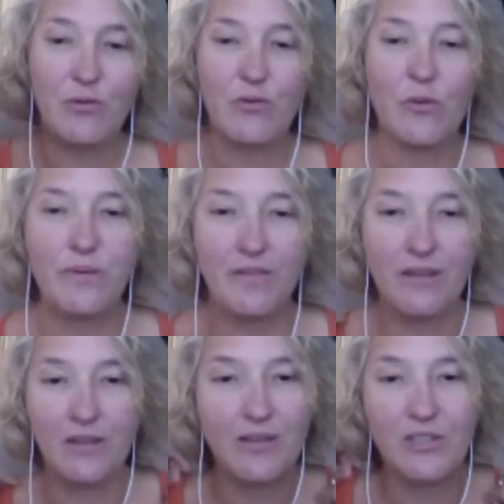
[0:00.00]
group,
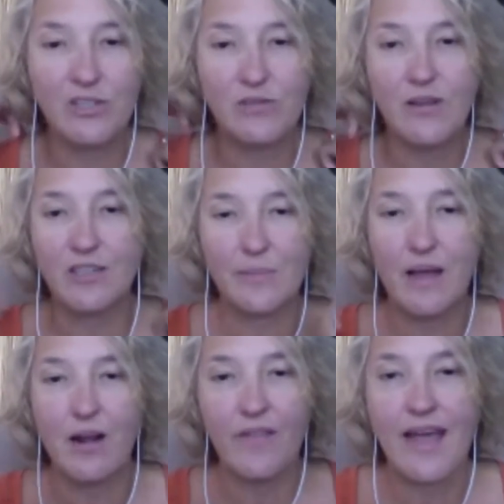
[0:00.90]
like we just talked
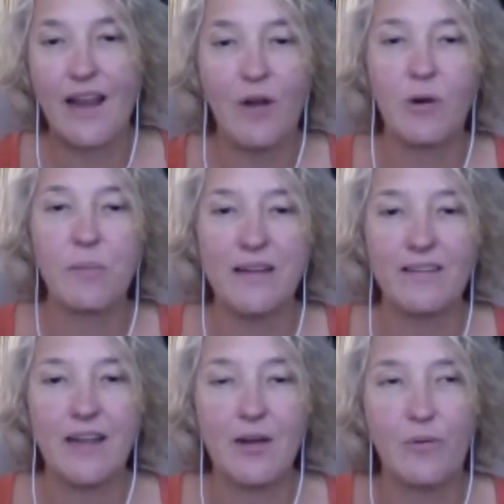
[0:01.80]
about all that, and I don't want to beat
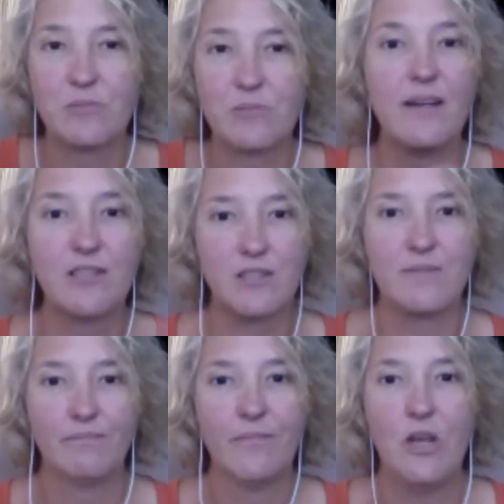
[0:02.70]
a dead horse, but
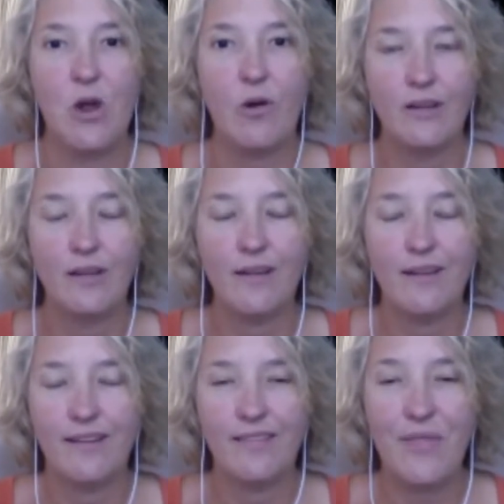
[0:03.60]
it's, you know,
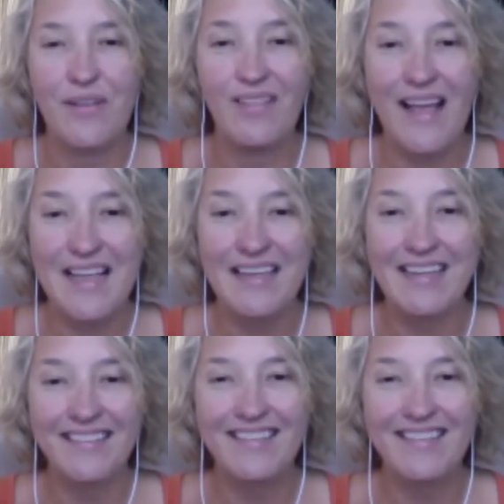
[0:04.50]
nothing like it.